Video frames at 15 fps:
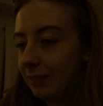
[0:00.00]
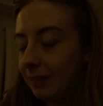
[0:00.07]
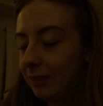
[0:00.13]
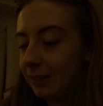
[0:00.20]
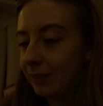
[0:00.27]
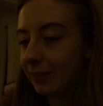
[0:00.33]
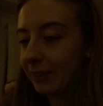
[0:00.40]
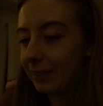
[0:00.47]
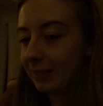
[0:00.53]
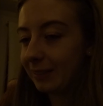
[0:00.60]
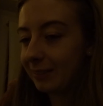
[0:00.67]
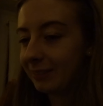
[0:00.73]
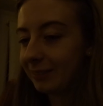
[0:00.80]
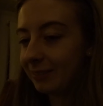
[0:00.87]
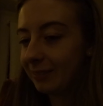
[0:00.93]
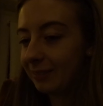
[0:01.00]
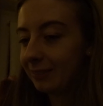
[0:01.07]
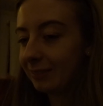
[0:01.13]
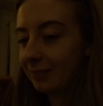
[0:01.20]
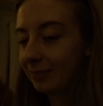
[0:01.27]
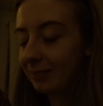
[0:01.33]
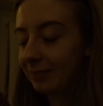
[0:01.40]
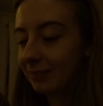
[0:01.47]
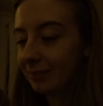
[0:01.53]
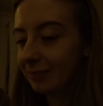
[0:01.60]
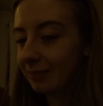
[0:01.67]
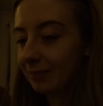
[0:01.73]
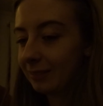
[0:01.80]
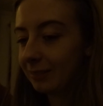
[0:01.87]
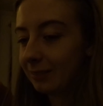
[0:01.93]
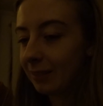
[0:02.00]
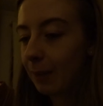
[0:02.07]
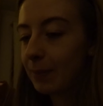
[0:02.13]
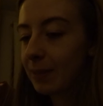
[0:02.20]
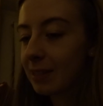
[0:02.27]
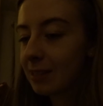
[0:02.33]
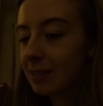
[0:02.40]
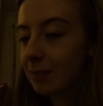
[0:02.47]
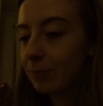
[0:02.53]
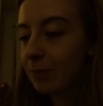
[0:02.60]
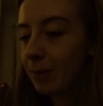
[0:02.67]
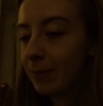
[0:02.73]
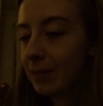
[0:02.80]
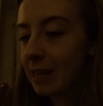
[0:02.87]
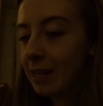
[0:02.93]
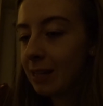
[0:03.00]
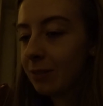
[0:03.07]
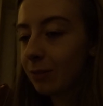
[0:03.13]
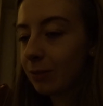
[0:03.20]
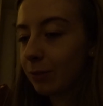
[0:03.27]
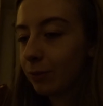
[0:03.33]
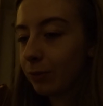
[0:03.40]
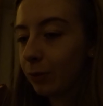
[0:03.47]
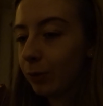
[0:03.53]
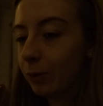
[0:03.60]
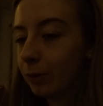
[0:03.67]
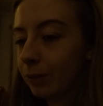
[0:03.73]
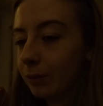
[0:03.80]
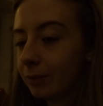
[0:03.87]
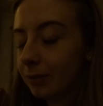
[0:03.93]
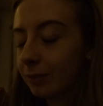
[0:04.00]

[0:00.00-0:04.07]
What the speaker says: Oh, yeah. I mean, there's some lemonade on the floor.